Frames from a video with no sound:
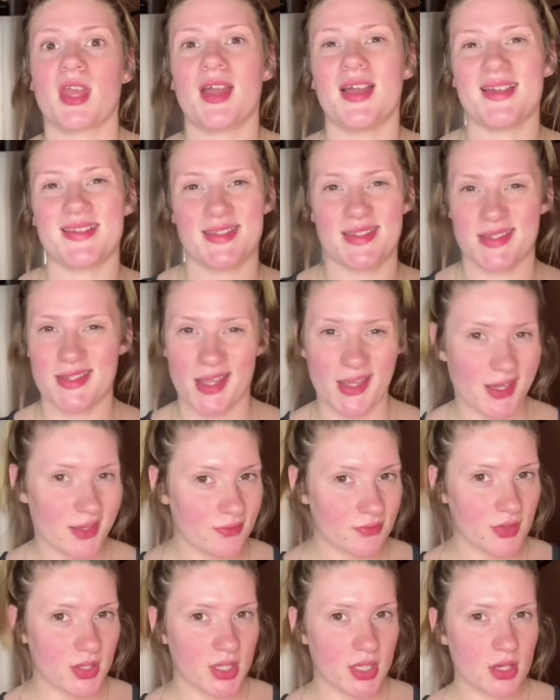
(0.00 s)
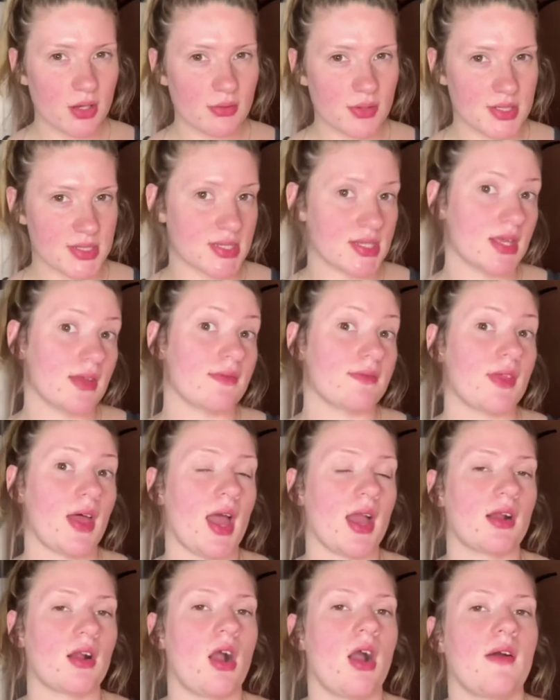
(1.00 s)
a second video to see if
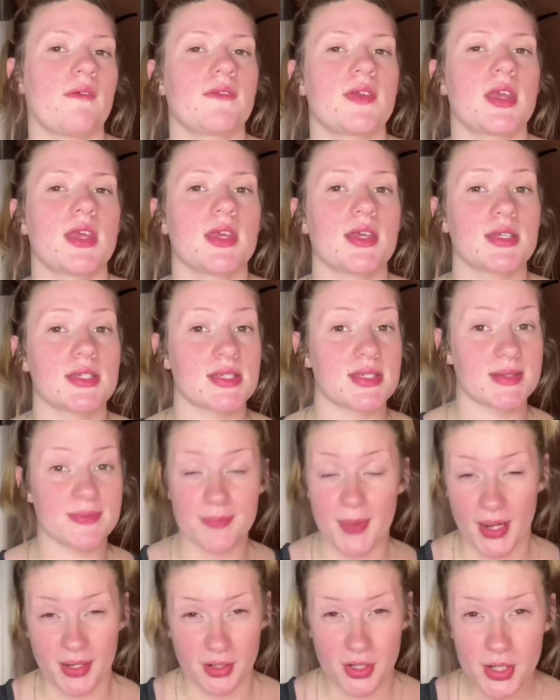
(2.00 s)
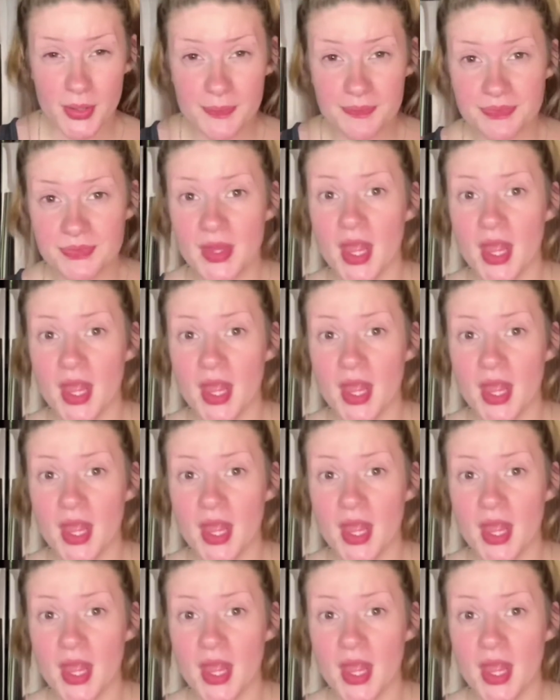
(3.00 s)
that coffee is better.